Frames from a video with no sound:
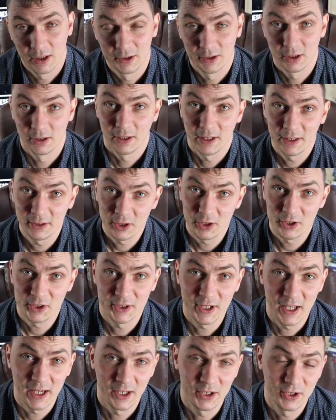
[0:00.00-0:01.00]
In a later
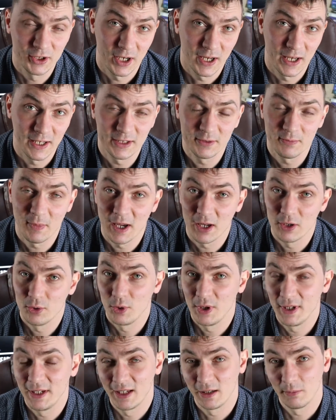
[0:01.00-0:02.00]
stage, as my
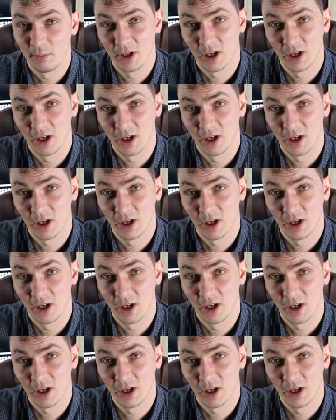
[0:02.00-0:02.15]
reading